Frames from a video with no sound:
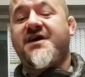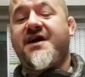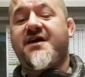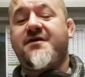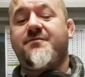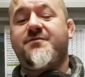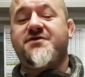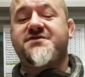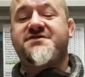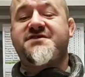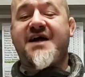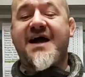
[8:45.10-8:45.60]
the
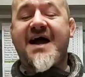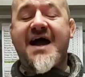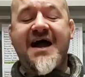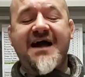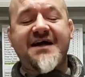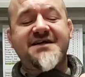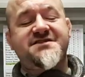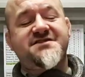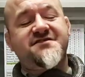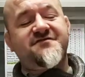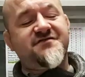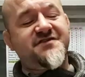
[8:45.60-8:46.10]
animal to
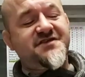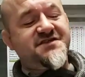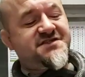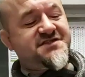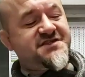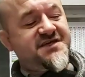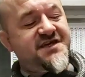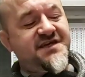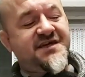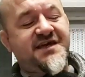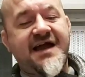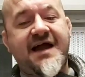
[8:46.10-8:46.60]
actively
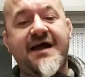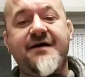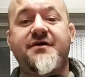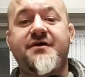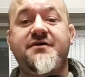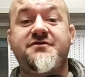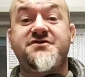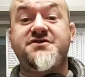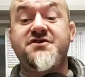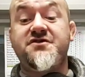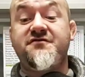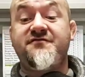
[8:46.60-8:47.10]
seek out
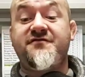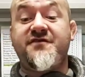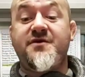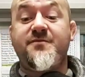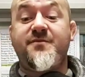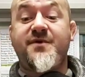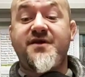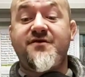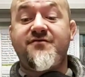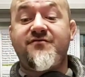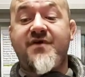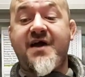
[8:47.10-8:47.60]
those
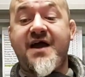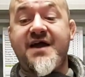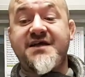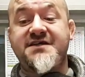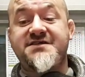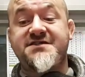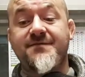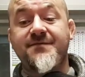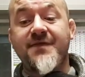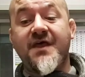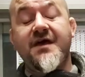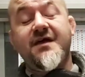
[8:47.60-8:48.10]
UVB
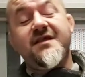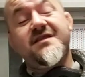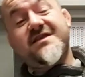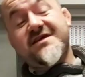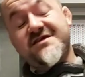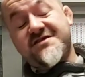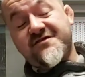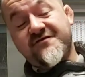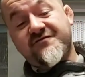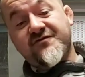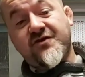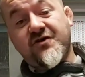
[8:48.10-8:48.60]
rays.
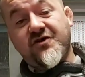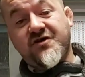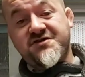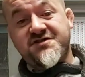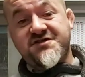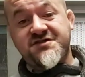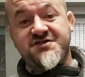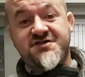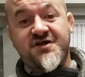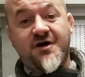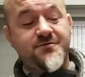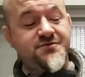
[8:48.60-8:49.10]
This, of
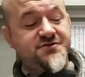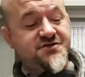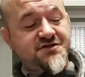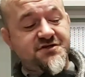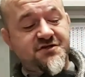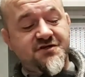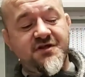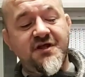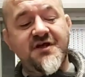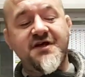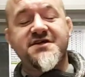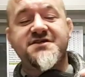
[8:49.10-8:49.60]
course, is
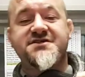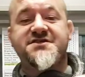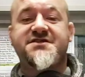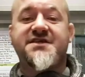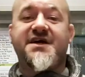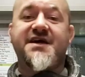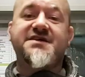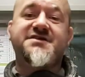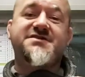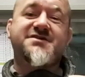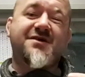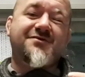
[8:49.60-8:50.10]
optional.
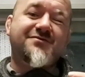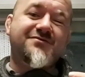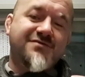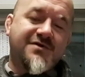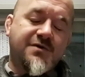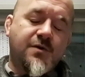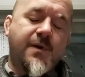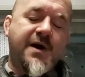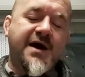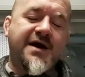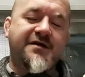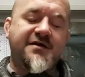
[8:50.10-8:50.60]
Snakes don't
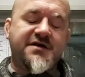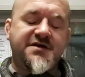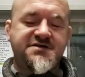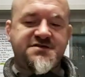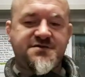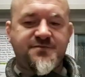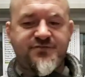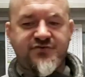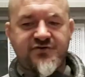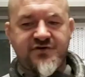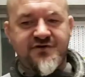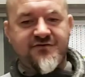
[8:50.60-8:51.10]
require it
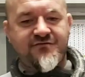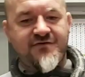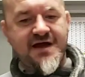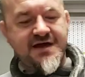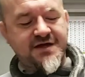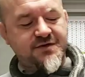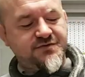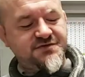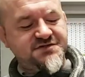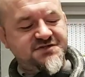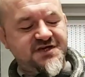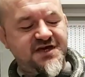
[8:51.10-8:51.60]
as a
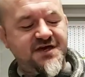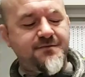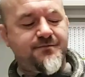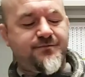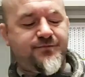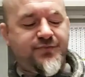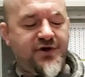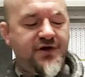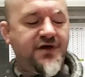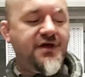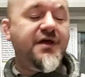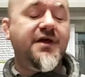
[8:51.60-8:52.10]

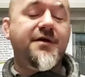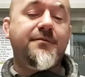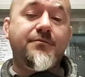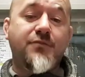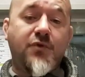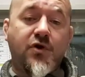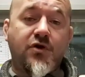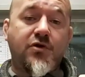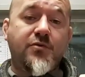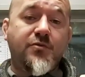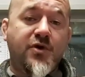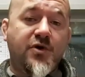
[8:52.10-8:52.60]
prerequisite, but
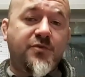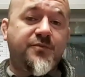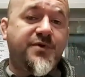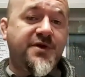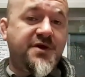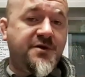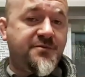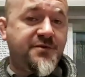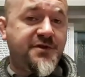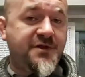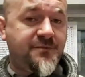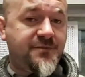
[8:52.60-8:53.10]
more and more
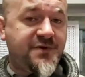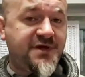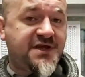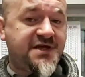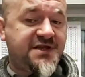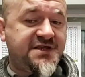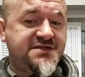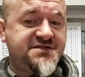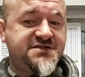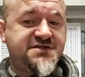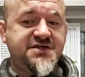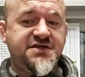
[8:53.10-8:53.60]
people are
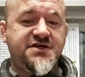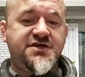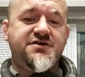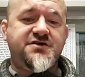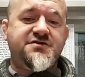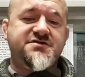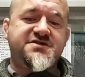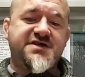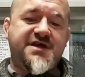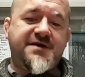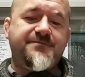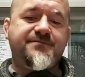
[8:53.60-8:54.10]
beginning to
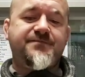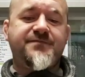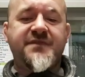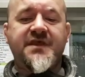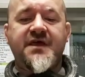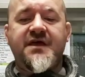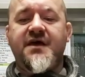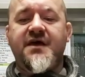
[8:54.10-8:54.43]
use it.